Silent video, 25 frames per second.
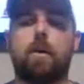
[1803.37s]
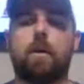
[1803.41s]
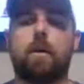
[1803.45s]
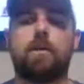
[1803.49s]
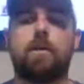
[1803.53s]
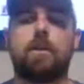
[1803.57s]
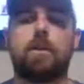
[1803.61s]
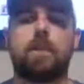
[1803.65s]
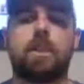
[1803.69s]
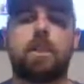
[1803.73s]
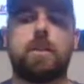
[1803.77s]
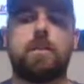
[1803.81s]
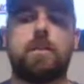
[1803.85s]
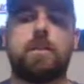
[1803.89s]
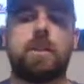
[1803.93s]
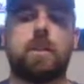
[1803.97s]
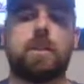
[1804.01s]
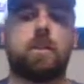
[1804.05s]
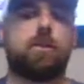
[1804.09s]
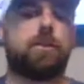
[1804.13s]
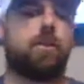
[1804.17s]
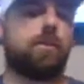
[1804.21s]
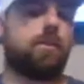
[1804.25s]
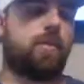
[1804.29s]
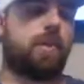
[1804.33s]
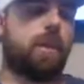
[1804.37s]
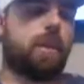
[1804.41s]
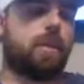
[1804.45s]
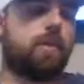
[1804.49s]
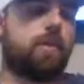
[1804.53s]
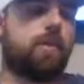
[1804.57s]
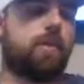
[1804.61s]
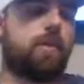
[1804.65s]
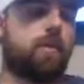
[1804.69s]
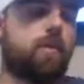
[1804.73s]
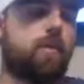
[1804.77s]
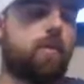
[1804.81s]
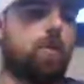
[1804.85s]
World Series, the
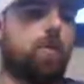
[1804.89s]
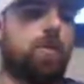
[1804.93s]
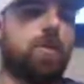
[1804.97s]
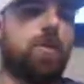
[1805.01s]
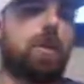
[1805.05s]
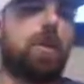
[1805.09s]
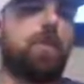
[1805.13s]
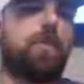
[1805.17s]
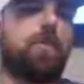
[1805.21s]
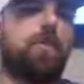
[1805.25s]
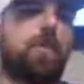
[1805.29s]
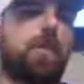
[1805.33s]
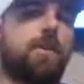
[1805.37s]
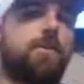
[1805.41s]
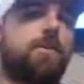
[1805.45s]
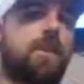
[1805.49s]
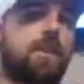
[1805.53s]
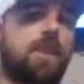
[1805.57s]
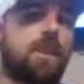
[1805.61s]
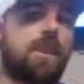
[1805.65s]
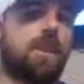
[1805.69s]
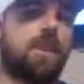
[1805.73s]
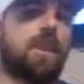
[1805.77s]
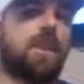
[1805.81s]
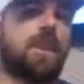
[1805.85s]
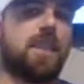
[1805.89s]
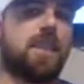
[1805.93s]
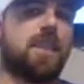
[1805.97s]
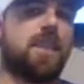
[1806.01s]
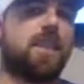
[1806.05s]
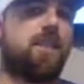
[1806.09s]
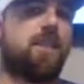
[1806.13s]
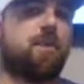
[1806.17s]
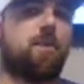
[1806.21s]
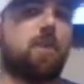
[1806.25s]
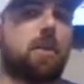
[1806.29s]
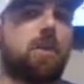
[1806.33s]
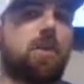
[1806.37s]
2014-15
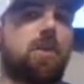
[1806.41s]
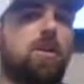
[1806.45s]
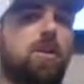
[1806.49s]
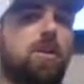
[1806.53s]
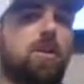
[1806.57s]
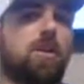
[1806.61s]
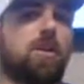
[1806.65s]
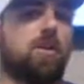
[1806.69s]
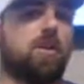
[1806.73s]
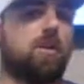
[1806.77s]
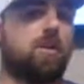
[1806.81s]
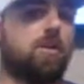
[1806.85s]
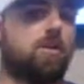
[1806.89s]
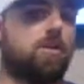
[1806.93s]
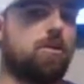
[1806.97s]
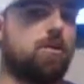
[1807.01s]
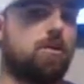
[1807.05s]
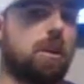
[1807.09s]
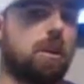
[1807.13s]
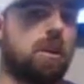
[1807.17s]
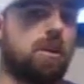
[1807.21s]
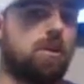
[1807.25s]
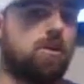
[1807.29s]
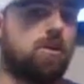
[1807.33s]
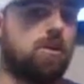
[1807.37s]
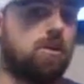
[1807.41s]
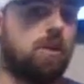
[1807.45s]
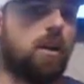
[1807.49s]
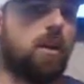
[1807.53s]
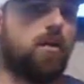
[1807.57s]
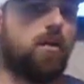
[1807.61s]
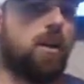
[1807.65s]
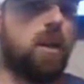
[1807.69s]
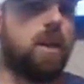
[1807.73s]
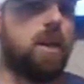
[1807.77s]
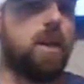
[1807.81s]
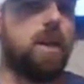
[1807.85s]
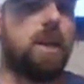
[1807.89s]
season. You went on as a contractor
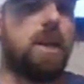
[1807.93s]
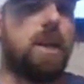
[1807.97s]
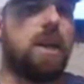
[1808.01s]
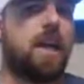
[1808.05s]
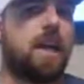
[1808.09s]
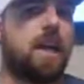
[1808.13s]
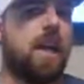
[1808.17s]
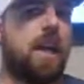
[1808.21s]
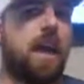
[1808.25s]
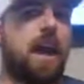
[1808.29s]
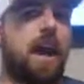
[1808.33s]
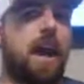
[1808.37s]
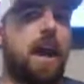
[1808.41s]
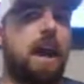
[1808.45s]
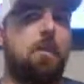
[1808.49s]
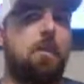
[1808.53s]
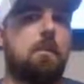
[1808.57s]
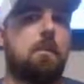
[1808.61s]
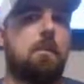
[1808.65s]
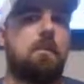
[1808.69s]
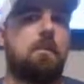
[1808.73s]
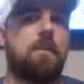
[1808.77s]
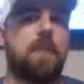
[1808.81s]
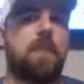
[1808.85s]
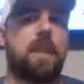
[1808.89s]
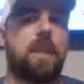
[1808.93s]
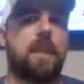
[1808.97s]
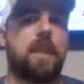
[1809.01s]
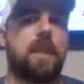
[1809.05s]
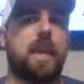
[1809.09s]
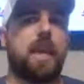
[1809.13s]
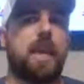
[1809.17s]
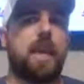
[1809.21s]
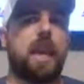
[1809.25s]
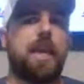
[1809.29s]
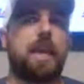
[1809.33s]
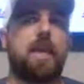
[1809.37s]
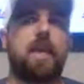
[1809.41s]
driver.
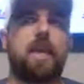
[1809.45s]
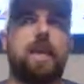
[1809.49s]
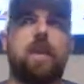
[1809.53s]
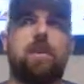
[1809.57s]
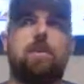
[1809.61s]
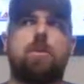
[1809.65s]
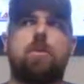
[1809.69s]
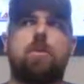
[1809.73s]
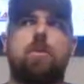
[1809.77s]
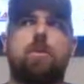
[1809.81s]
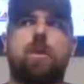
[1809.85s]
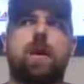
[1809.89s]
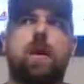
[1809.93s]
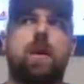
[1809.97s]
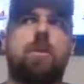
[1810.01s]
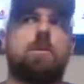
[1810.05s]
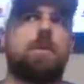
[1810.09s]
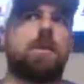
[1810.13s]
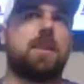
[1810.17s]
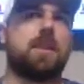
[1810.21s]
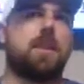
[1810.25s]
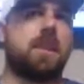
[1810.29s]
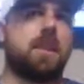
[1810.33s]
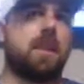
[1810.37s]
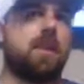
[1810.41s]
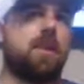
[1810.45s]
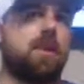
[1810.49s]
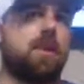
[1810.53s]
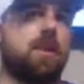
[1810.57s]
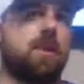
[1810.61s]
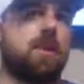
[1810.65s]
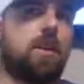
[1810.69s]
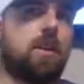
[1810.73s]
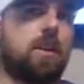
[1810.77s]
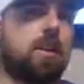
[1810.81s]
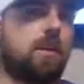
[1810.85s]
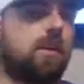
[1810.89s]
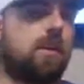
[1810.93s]
How did that all come
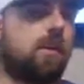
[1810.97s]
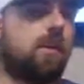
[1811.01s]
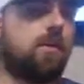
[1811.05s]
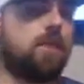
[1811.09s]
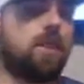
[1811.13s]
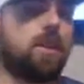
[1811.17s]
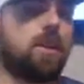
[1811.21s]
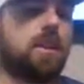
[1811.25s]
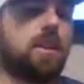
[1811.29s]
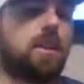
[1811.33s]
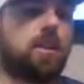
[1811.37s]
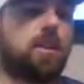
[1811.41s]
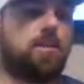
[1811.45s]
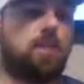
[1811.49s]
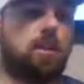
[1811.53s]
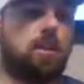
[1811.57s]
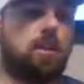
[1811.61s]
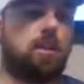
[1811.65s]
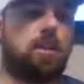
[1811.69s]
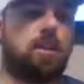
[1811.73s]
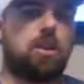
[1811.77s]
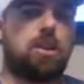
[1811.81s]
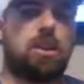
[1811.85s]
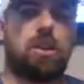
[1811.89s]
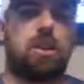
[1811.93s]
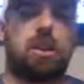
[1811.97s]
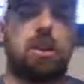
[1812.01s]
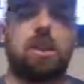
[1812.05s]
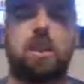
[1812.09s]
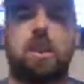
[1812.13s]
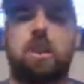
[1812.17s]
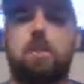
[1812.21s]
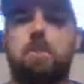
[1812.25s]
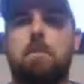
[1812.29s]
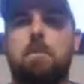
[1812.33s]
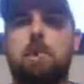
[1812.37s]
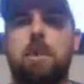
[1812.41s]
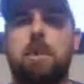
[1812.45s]
together? Obviously
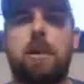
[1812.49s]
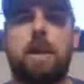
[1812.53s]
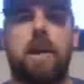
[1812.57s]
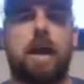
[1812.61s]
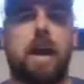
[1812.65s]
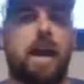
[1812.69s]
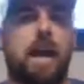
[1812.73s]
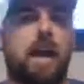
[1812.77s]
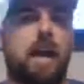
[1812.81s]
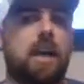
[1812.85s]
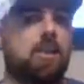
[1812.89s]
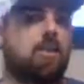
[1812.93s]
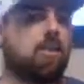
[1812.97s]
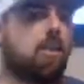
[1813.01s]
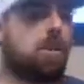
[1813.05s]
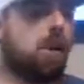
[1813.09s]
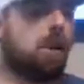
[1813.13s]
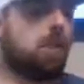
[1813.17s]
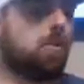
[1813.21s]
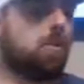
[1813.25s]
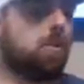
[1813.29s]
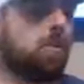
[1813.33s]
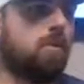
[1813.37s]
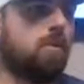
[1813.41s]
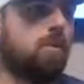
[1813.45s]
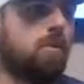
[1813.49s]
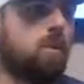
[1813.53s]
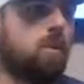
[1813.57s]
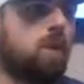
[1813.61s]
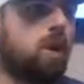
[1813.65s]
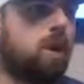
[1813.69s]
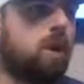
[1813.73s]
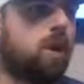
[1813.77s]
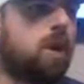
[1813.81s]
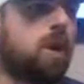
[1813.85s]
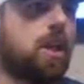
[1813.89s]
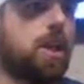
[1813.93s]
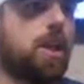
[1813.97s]
sponsorship, time of
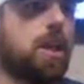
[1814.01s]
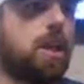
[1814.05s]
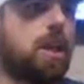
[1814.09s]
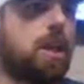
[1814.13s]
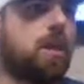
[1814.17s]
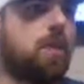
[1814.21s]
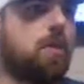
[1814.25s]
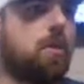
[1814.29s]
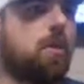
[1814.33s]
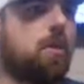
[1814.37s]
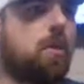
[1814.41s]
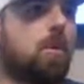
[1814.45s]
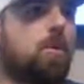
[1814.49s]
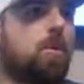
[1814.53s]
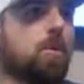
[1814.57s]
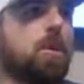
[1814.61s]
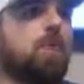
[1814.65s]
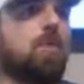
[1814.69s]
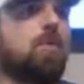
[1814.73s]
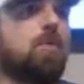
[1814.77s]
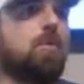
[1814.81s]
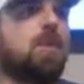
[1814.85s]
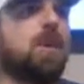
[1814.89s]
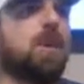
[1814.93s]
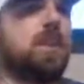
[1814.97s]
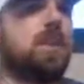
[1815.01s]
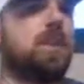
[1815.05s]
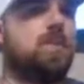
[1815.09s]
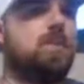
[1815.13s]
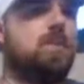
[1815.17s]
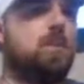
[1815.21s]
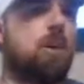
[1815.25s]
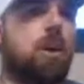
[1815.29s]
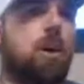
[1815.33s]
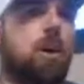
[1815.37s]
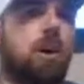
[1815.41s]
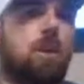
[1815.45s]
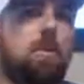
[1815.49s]
work. What was the reason
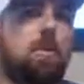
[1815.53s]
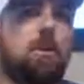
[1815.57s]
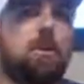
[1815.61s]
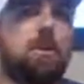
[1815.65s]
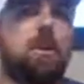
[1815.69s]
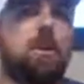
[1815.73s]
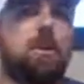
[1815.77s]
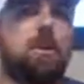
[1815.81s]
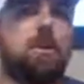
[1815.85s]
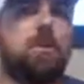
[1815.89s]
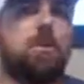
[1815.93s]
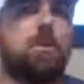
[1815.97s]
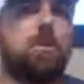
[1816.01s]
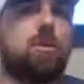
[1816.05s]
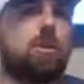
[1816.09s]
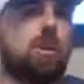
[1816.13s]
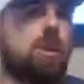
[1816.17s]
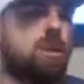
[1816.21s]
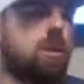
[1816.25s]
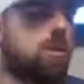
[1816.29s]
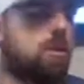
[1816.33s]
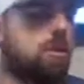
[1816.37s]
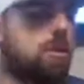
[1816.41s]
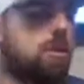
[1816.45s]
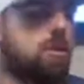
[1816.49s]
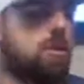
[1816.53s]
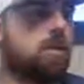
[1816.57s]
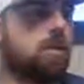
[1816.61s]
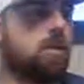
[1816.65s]
behind wanting to join